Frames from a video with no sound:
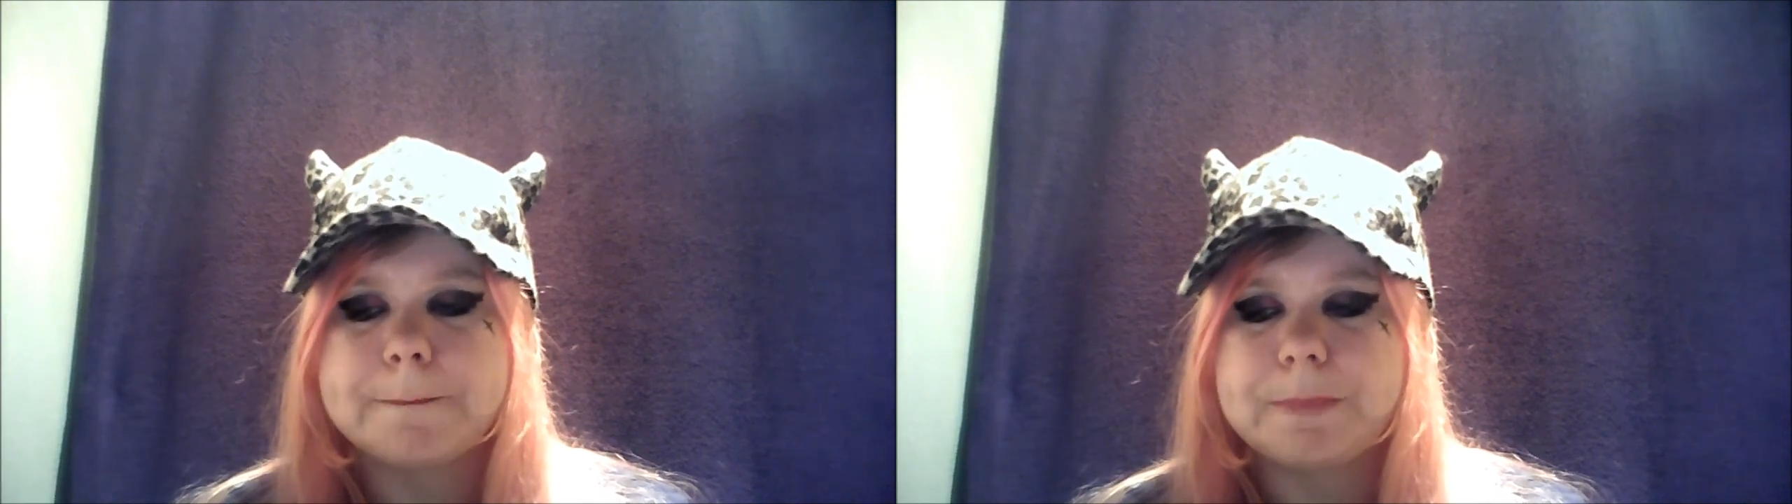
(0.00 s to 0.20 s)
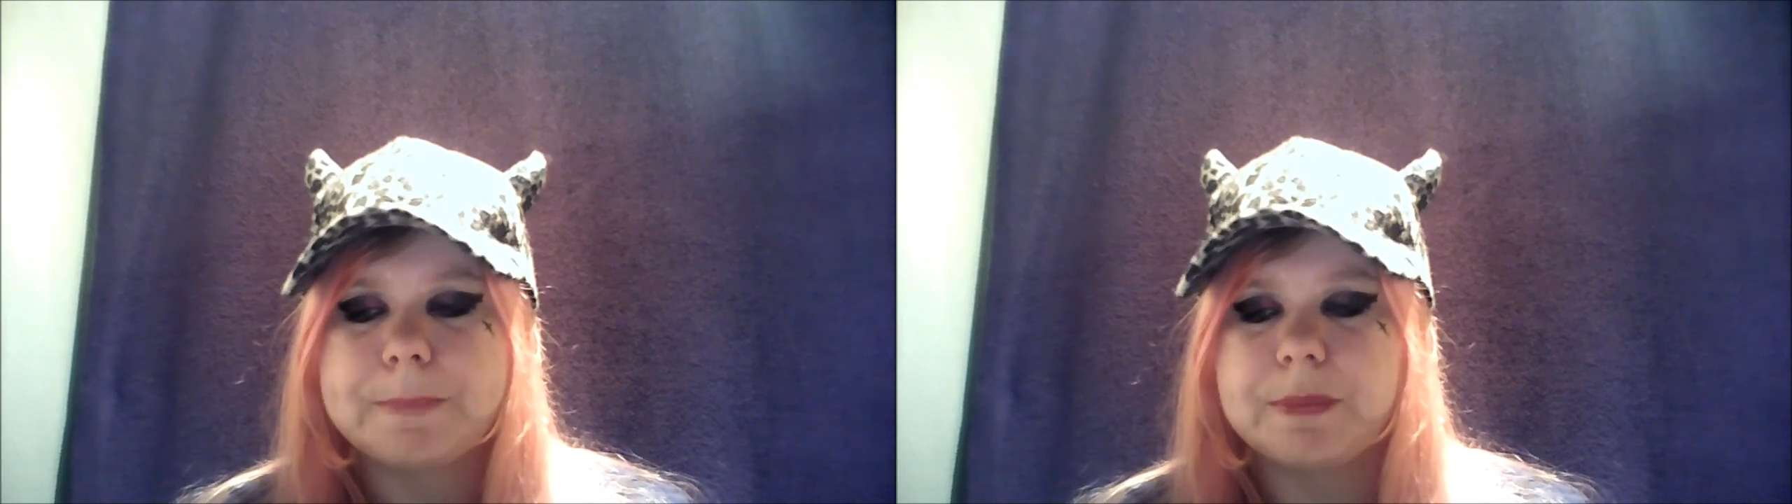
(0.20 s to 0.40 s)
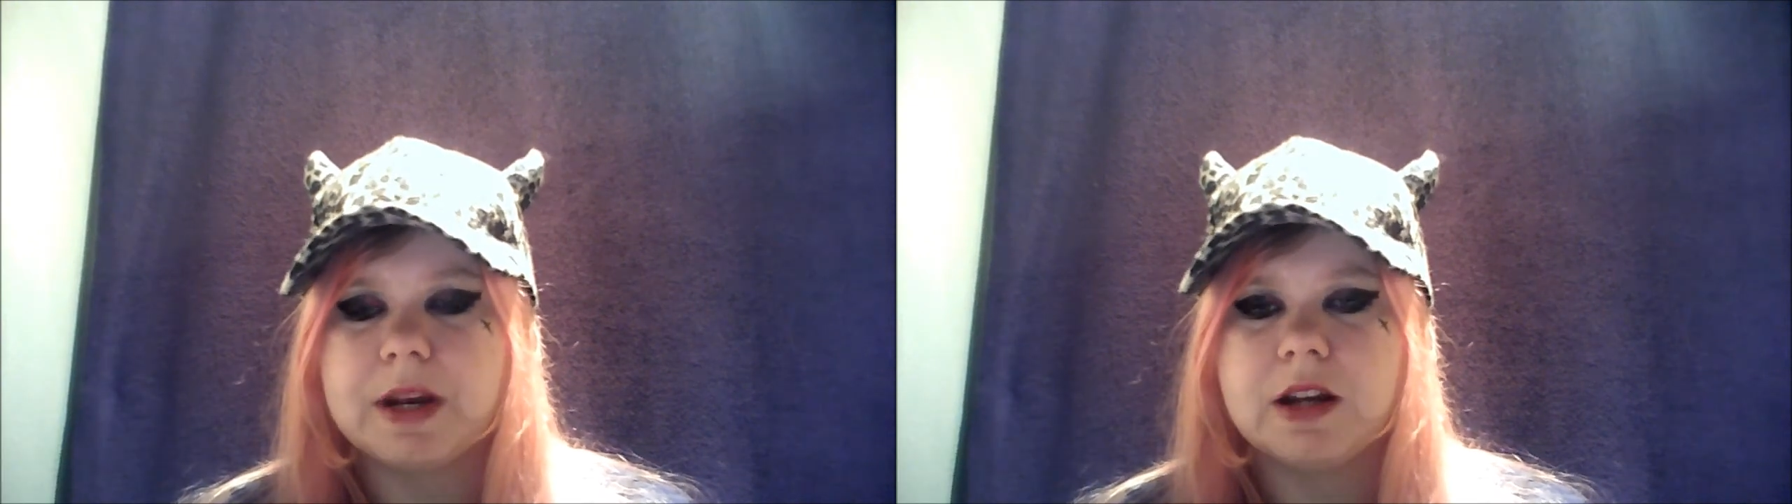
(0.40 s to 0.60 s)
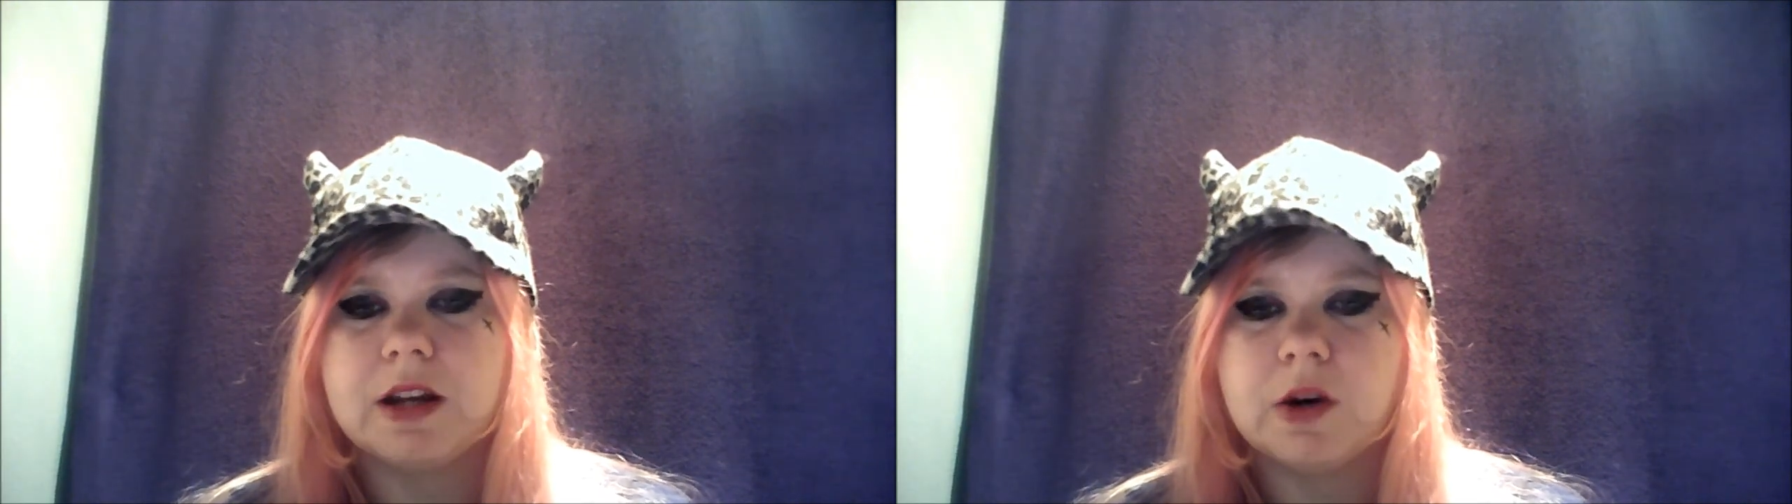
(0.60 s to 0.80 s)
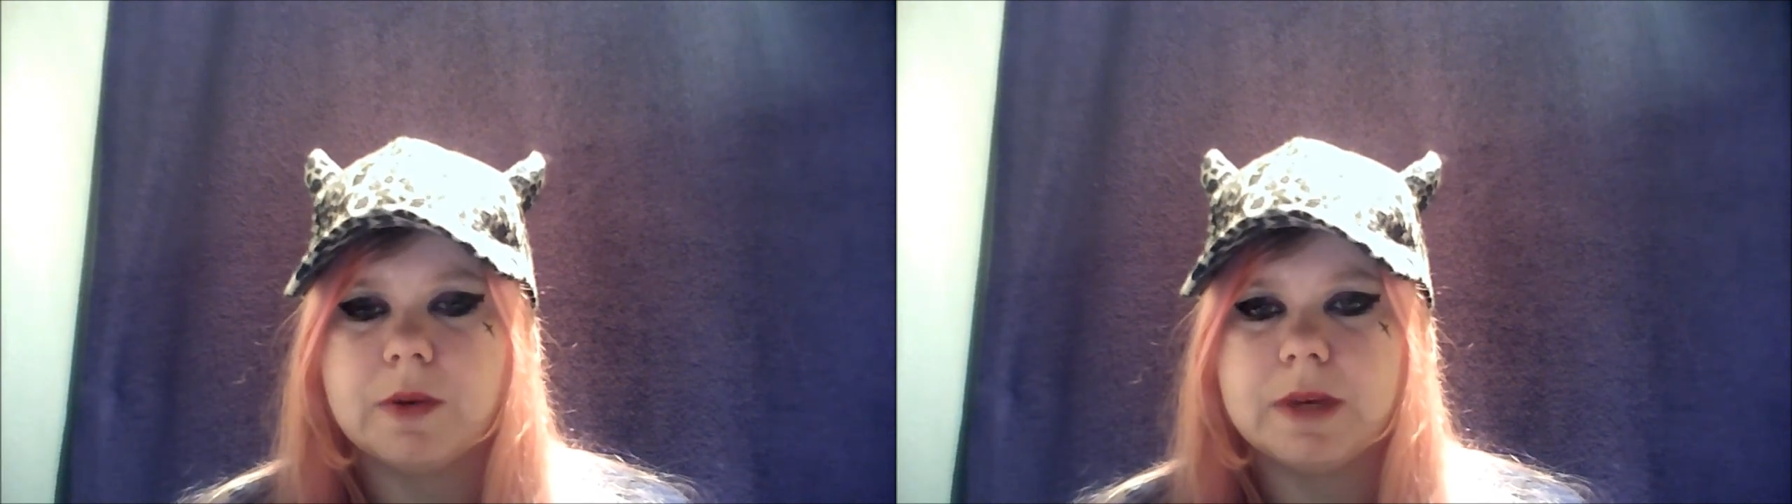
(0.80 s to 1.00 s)
but I
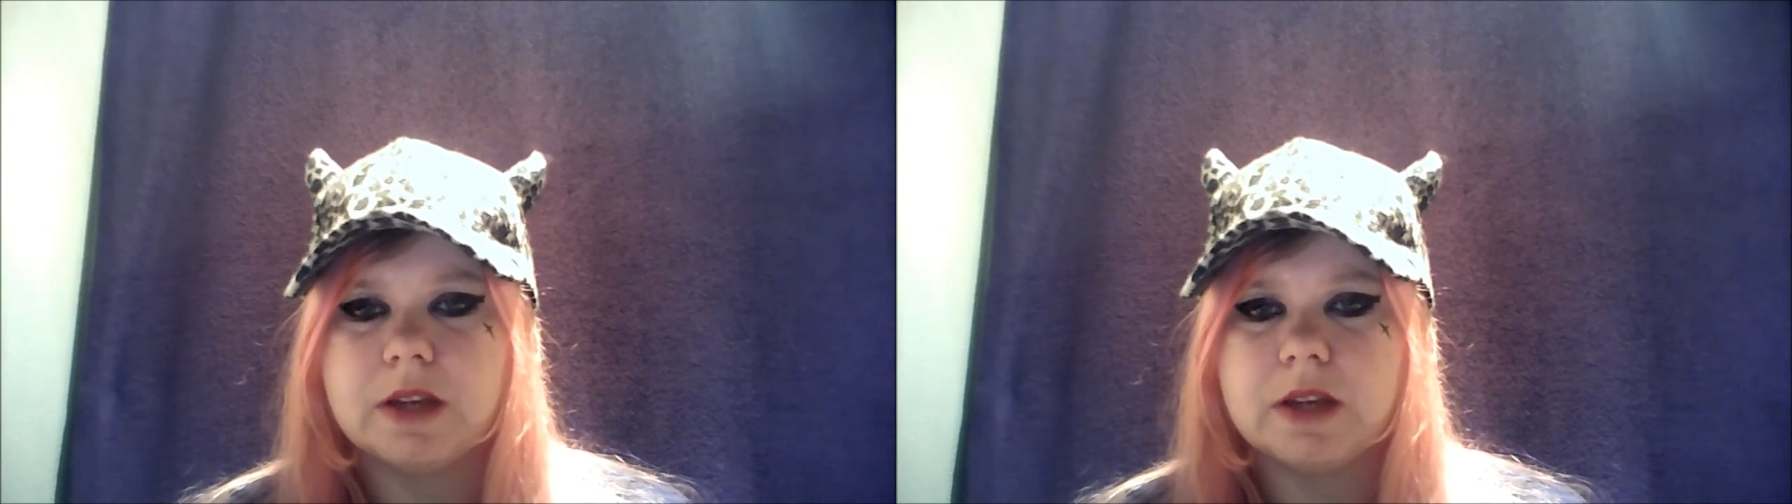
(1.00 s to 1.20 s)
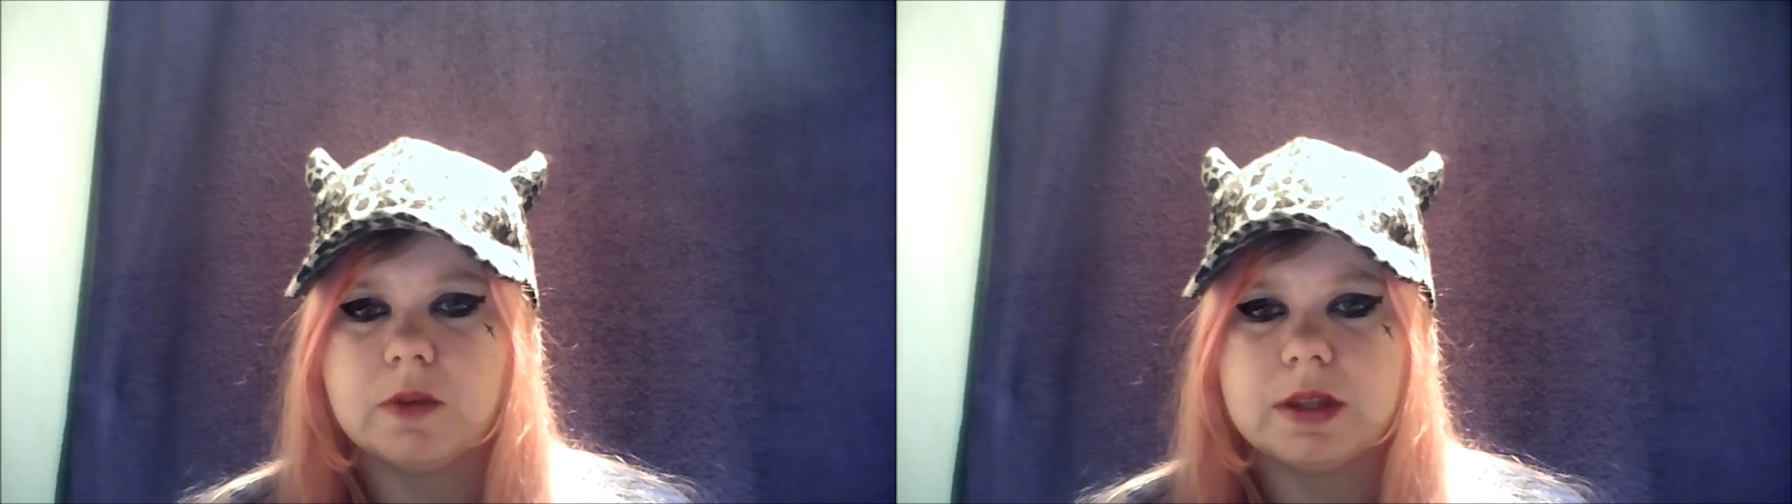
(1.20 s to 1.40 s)
know it begins with